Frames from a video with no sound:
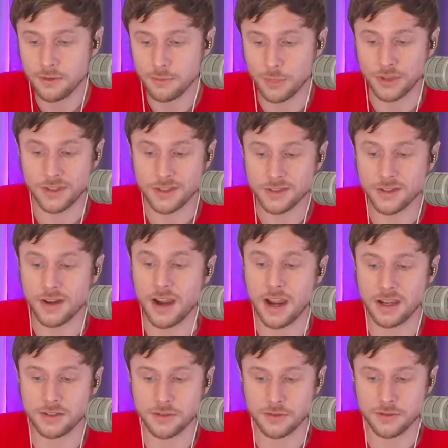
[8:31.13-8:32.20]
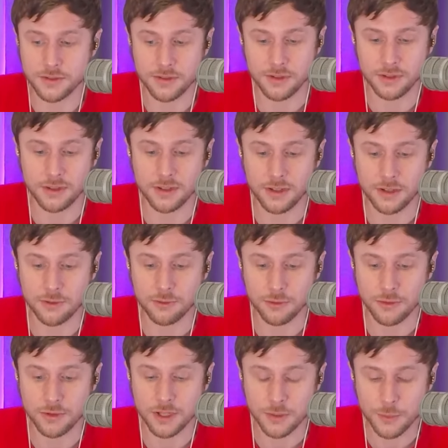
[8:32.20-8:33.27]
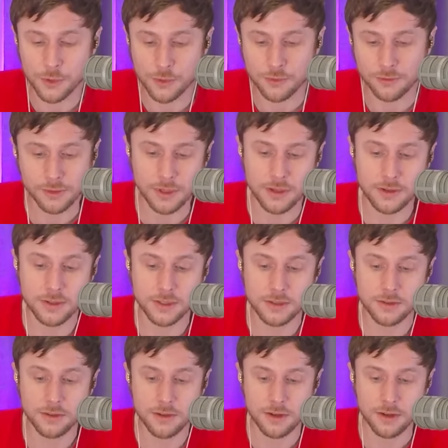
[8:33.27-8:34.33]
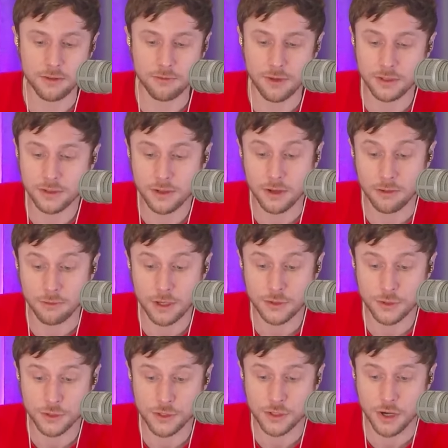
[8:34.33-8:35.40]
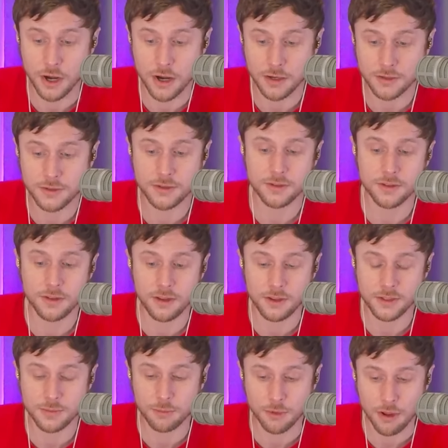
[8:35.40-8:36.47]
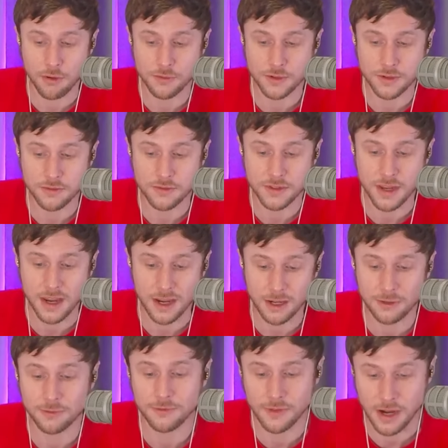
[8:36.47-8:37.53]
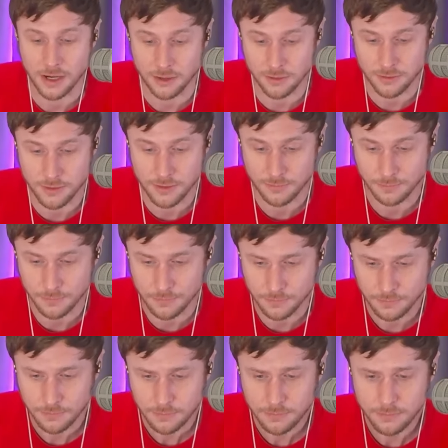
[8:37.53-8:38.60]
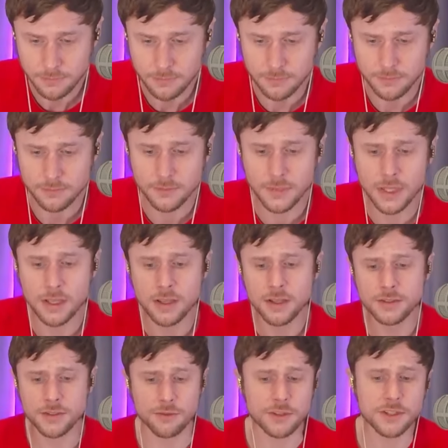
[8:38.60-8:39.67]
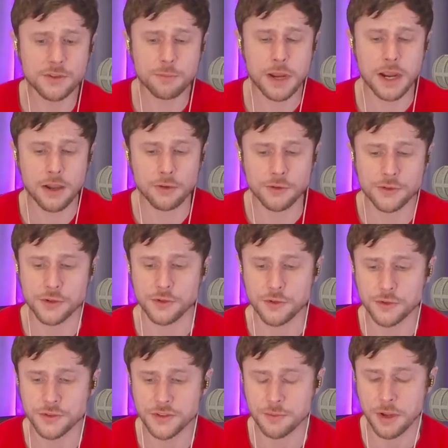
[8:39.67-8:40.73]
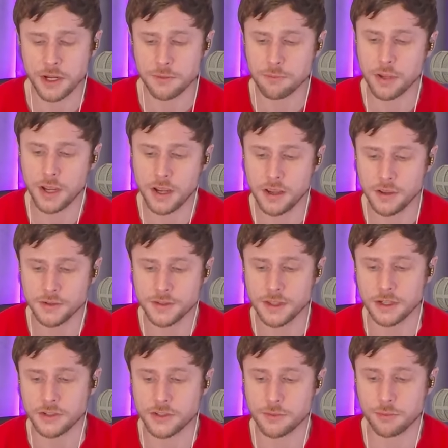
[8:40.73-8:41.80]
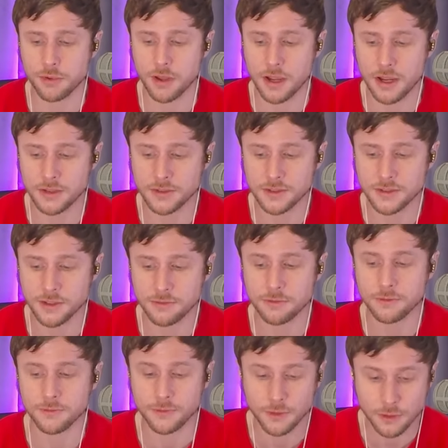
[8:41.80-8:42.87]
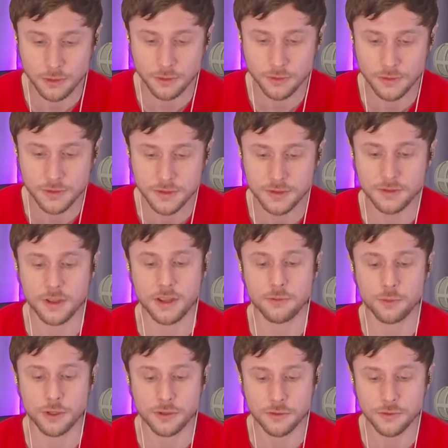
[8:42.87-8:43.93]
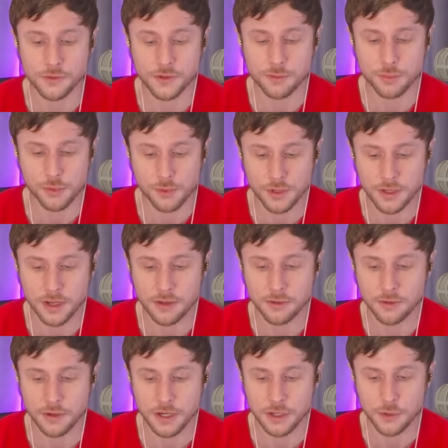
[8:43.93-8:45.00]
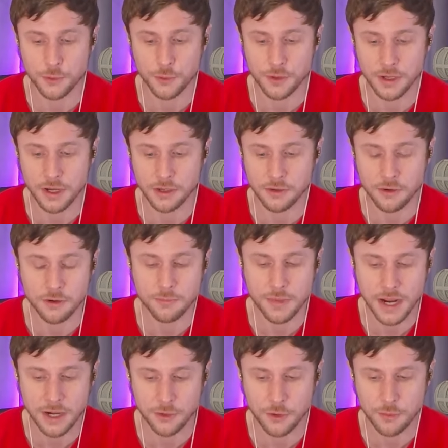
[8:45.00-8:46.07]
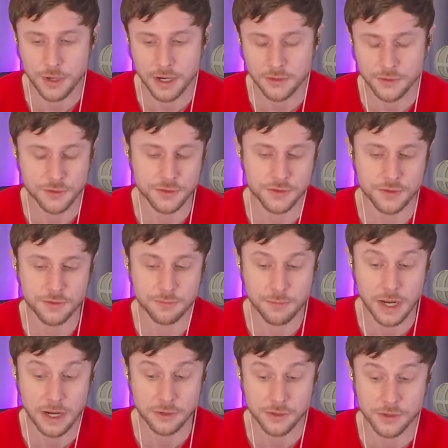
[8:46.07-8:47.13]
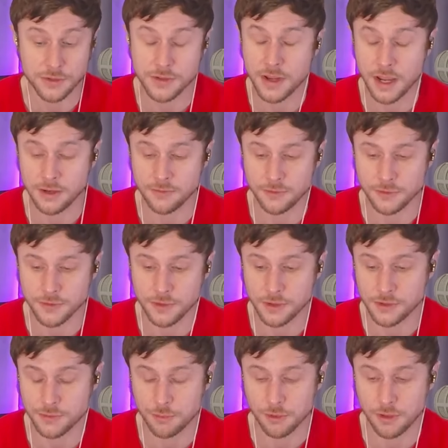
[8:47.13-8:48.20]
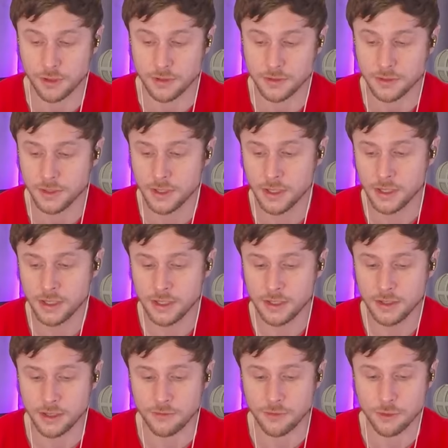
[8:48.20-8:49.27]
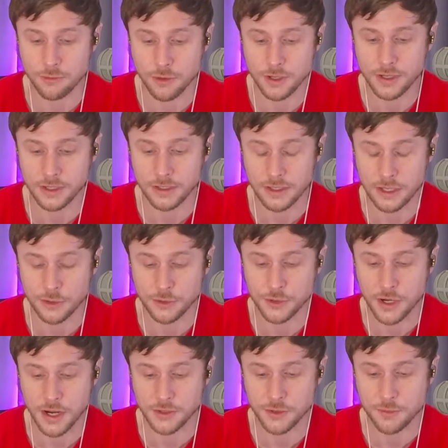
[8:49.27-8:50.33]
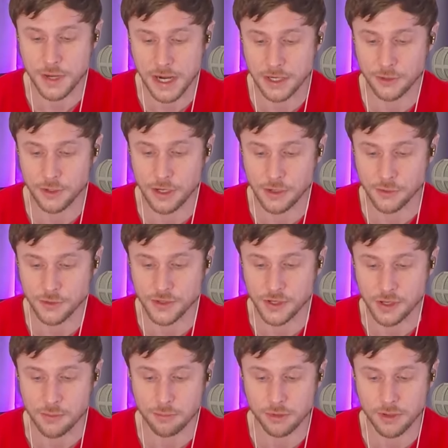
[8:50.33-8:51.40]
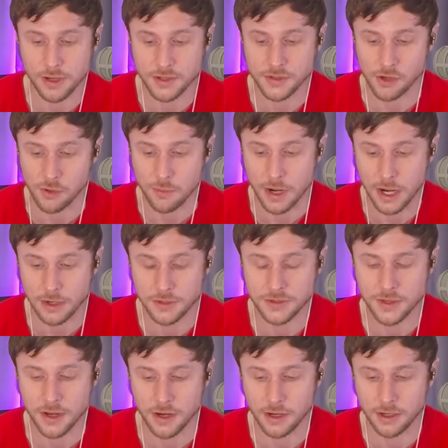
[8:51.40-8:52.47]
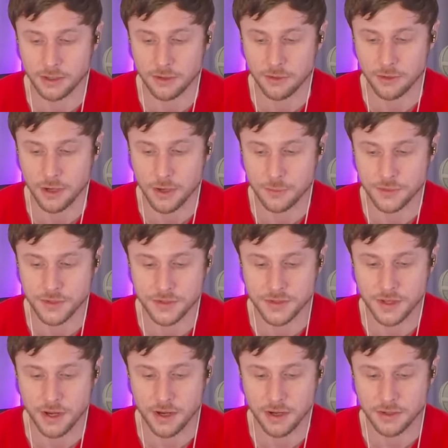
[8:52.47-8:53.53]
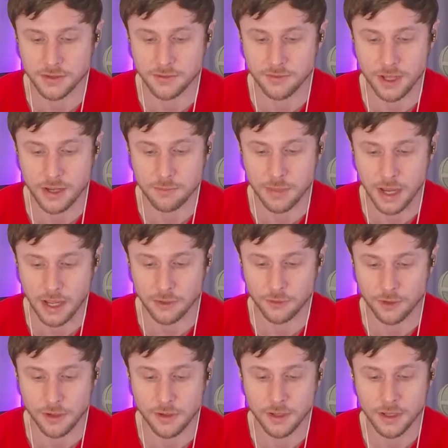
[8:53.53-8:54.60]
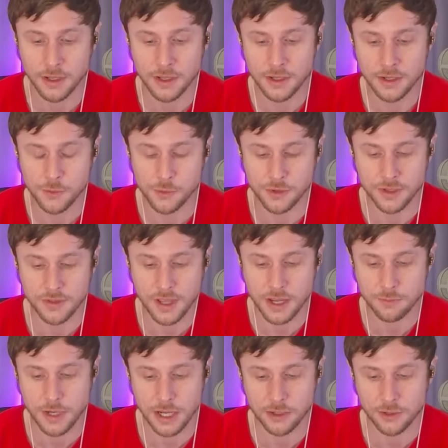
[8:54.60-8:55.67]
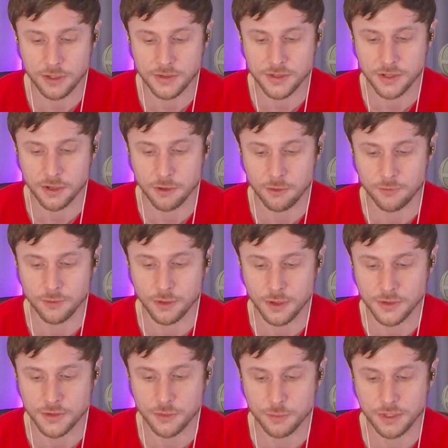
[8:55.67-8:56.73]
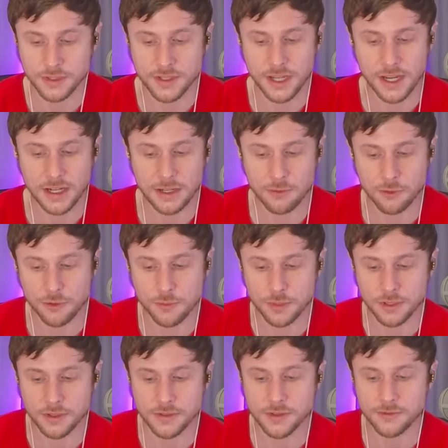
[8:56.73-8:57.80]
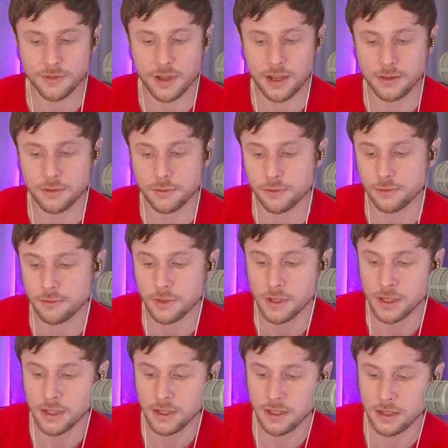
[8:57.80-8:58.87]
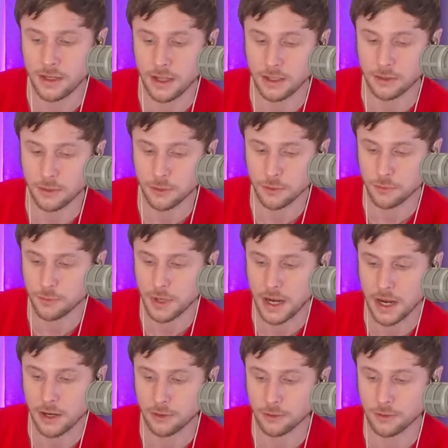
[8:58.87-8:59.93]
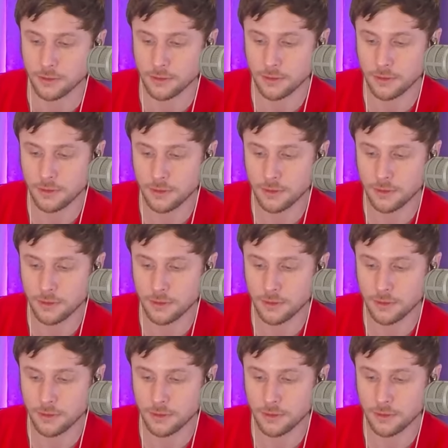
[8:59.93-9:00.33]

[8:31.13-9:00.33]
But these are hazards that can include chemical leaks, electric shocks, explosions, and fires. So these powders are used to make paste that is applied to different foils that we use to pull together and create our battery pouches, pouches Hadfield explained. If you look at an Energizer battery, you'll see a plus and a minus sign on opposite sides of that battery. Within that battery itself would also be tiny little bits of cathode and anode powder.